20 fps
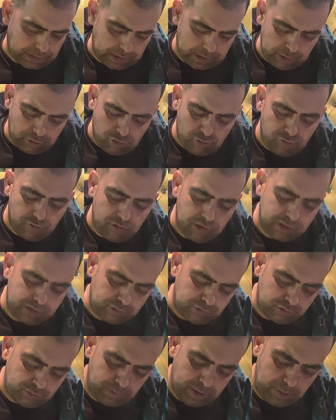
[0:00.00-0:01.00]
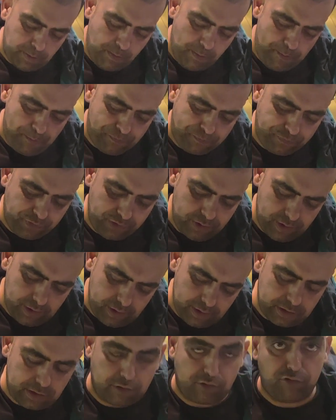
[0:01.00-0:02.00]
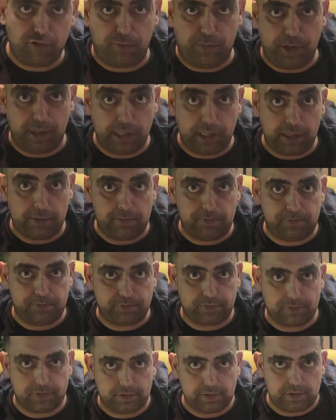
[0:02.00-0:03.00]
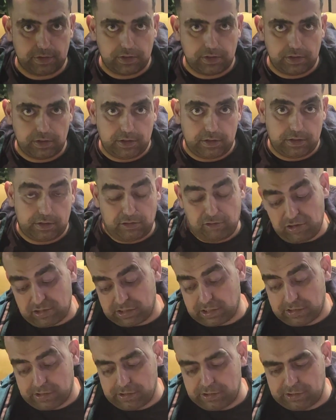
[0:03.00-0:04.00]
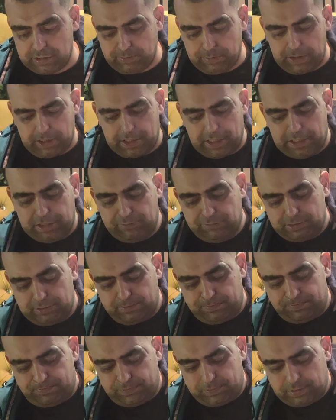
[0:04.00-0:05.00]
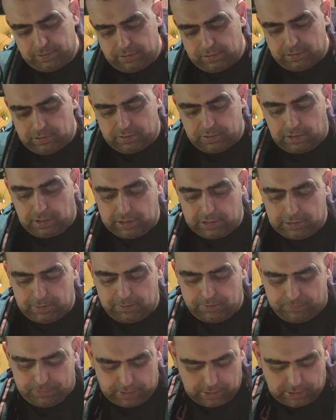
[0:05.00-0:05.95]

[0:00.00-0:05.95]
I think overall it's good, man. It's a good burger. Oh, it's a decent burger anyway. It's nice.